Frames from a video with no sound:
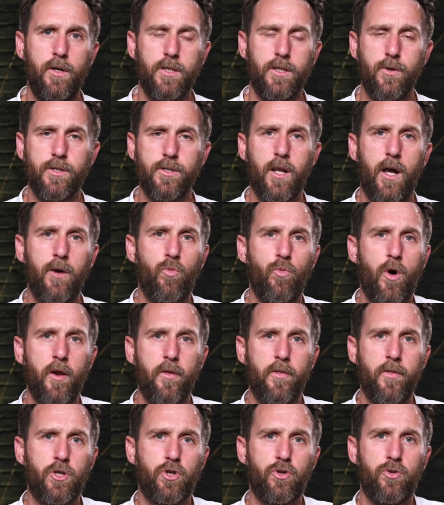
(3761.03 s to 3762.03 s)
So it's like, what
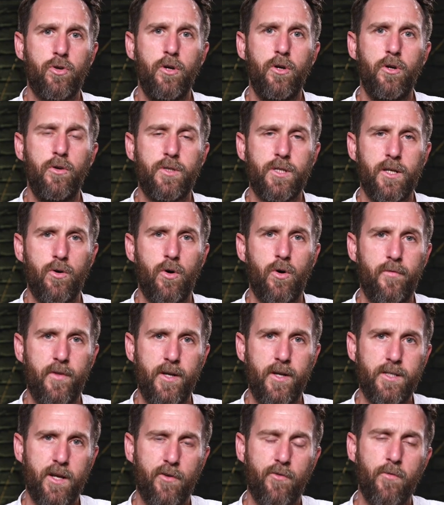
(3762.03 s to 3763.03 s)
are the truths in all of
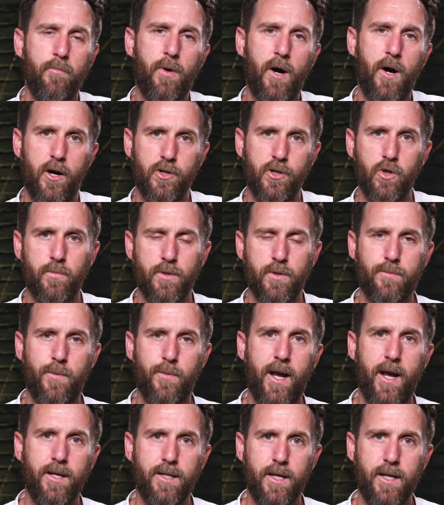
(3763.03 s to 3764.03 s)
these different partial
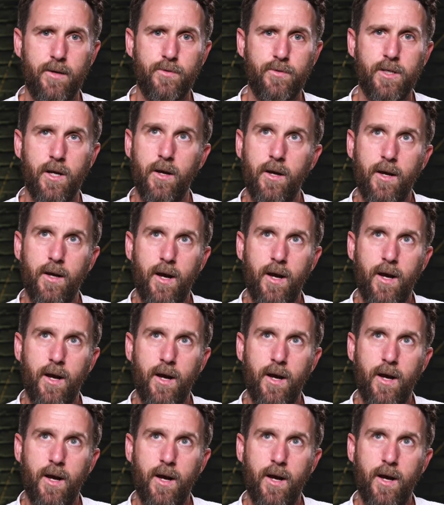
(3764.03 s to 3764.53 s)
perspectives?